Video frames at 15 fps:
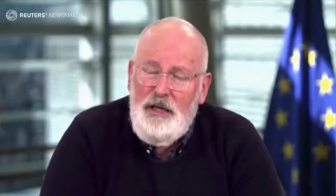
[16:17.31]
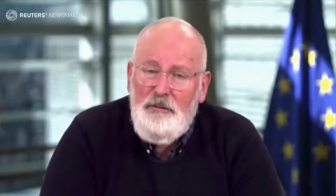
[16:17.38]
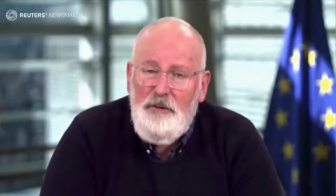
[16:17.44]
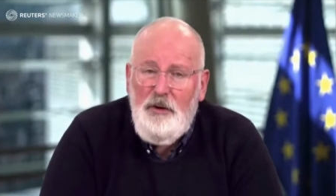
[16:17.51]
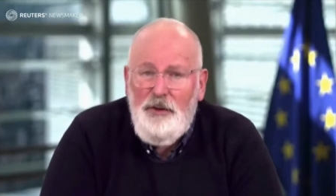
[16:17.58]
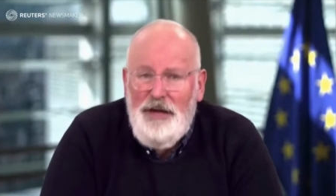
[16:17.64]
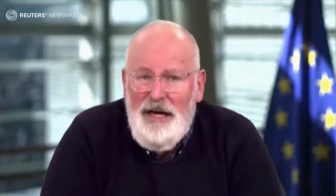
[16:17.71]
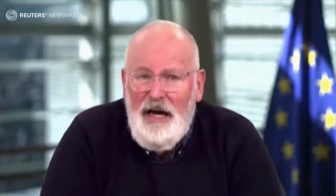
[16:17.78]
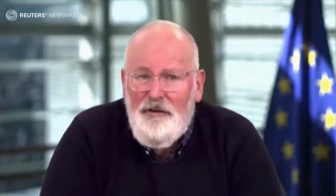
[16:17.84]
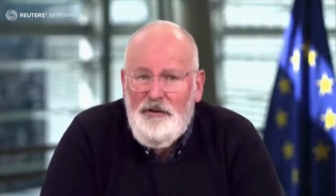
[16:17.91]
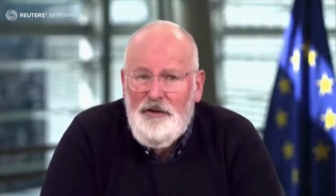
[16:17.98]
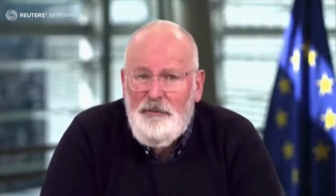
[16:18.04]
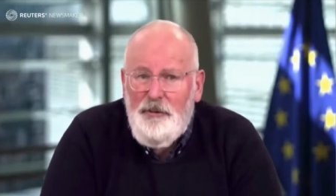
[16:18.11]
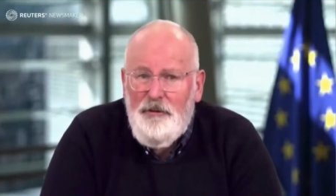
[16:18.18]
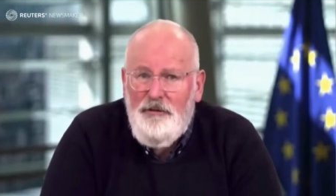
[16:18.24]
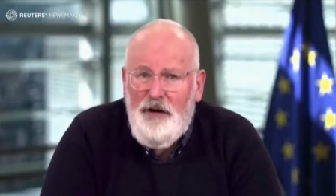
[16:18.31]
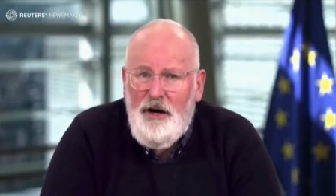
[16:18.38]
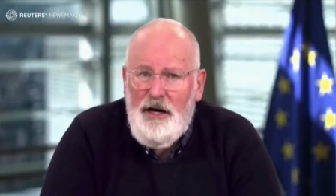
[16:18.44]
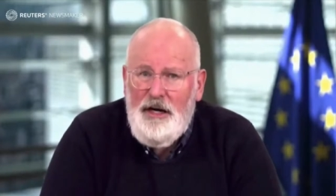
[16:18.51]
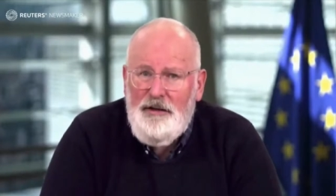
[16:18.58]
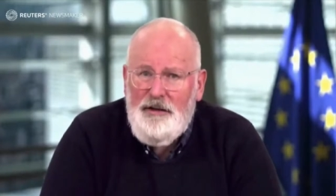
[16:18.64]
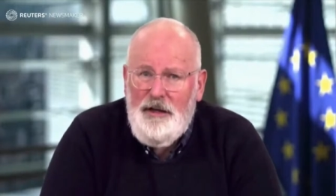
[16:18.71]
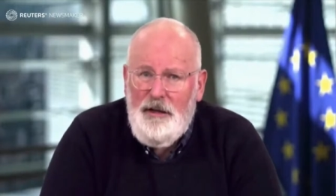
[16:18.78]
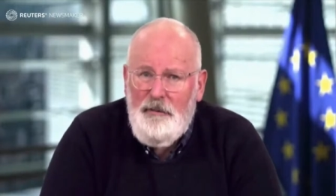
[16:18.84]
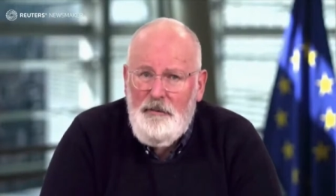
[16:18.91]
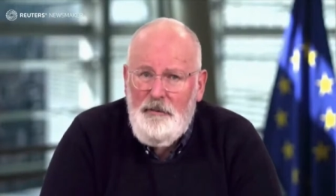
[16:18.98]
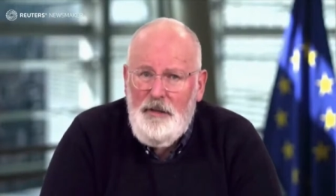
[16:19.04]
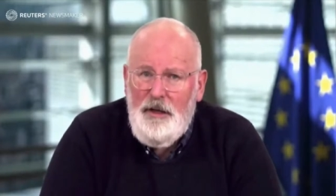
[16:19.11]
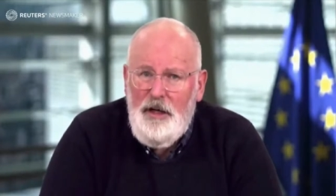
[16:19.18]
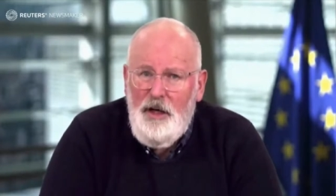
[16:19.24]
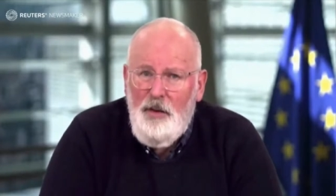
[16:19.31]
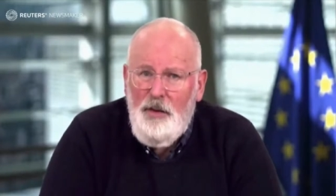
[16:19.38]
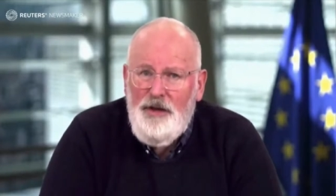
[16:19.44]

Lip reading: But we have to provide them